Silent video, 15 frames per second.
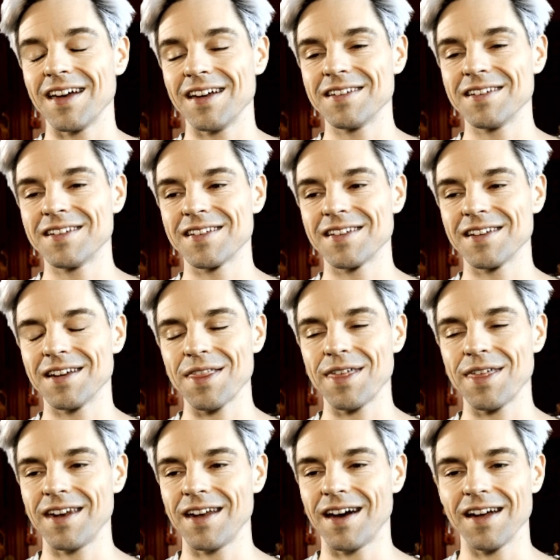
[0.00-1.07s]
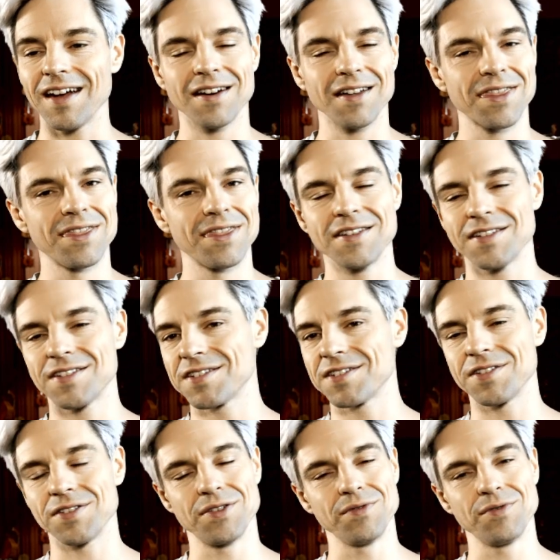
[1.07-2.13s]
And then I got
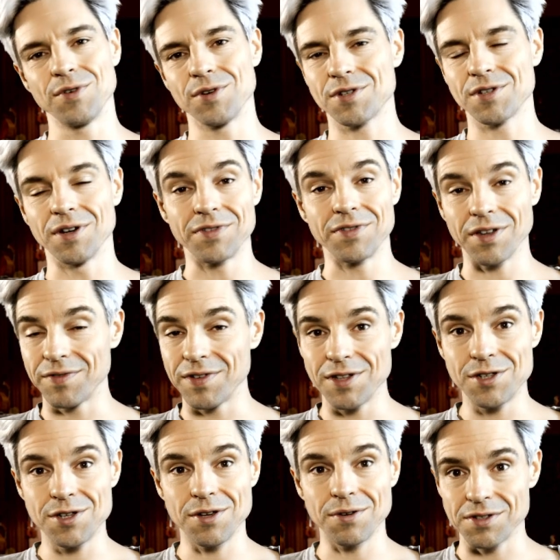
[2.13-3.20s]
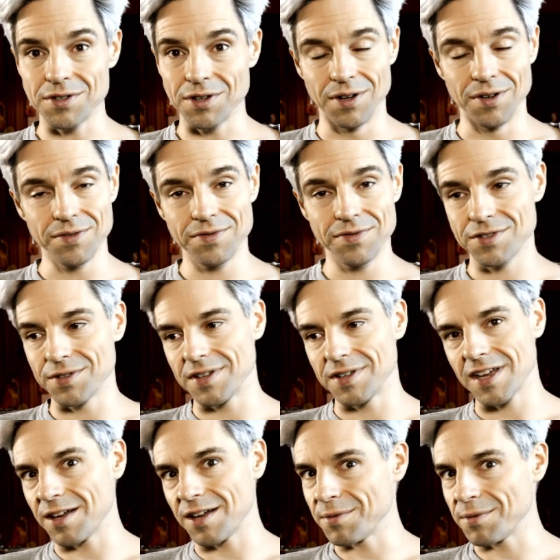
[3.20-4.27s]
this version of DaVinci Resolve, so
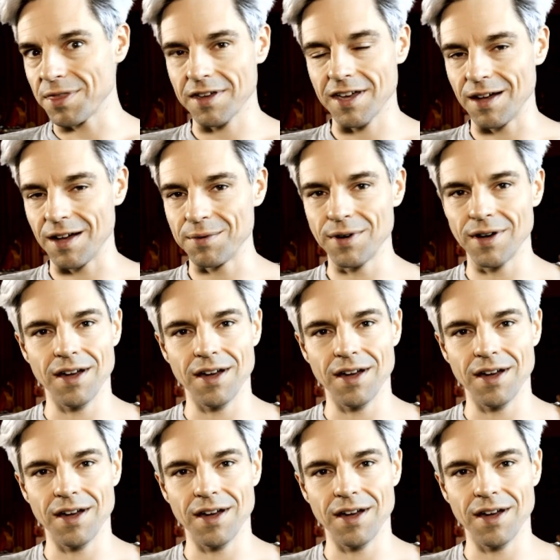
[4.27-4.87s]
it came with the camera.